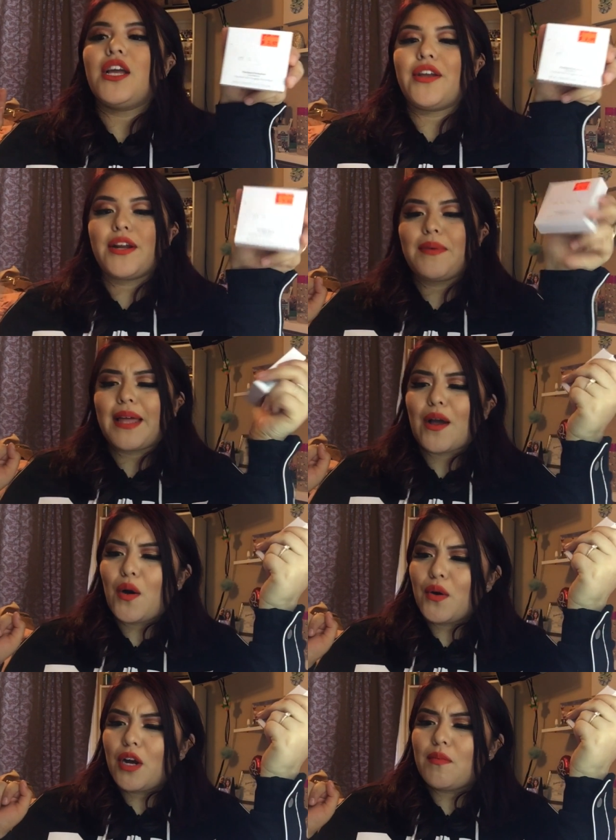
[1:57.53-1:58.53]
You're going to be like,
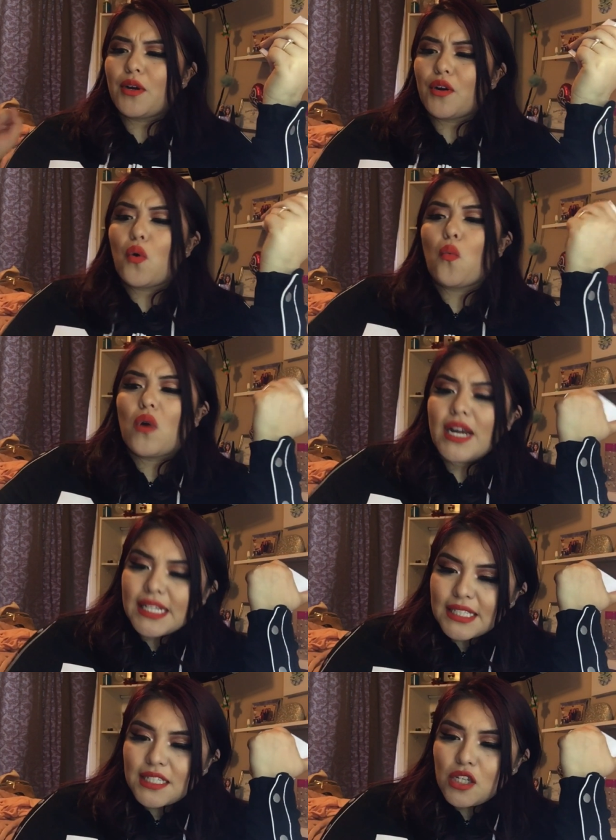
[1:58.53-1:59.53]
hold up, girl,
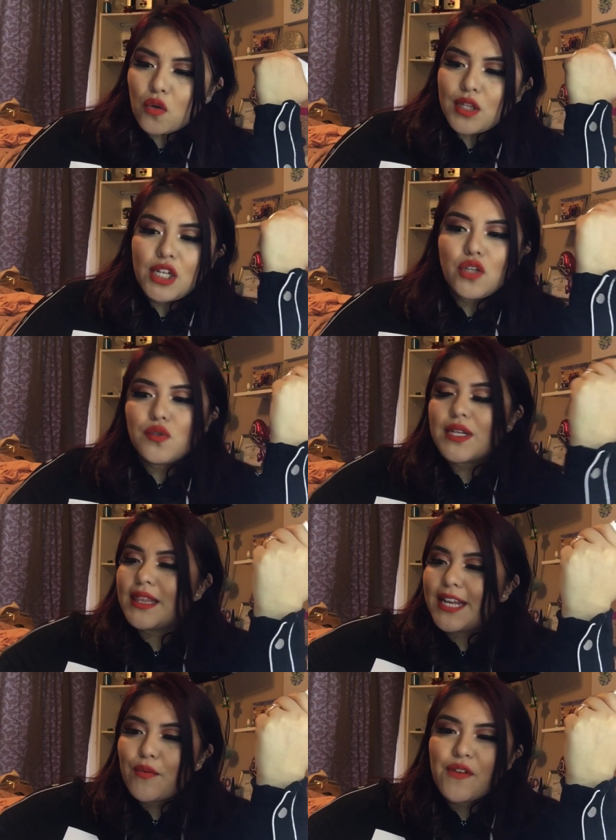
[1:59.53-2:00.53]
what? You only use
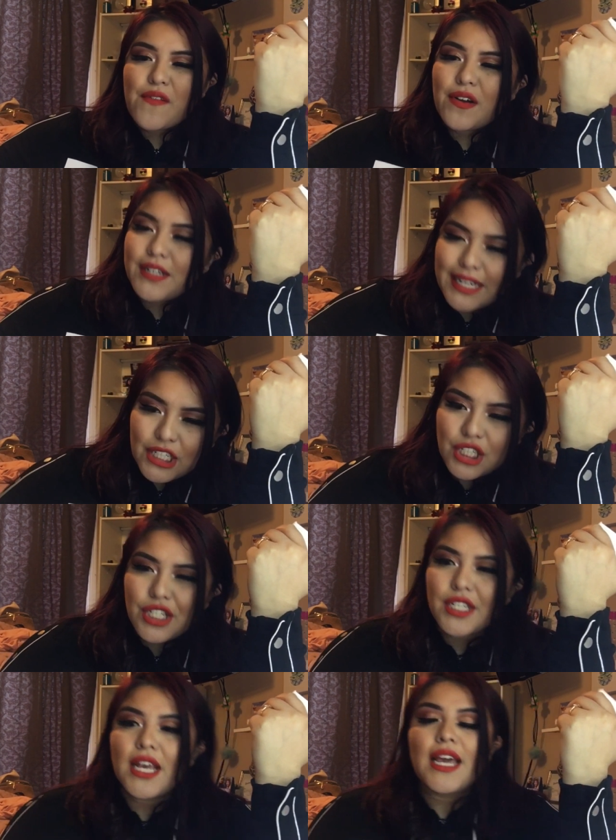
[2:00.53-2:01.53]
liquid
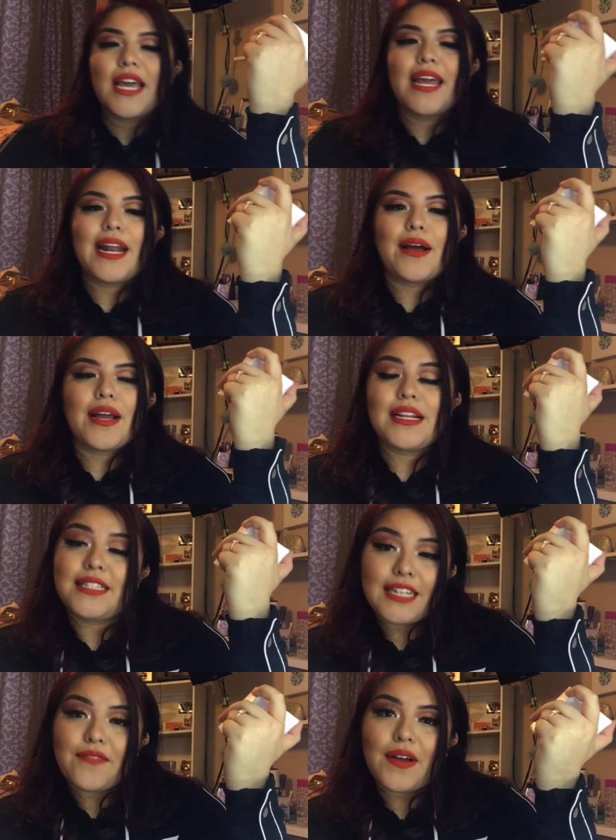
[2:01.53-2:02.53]
foundations and, I, uh, and stick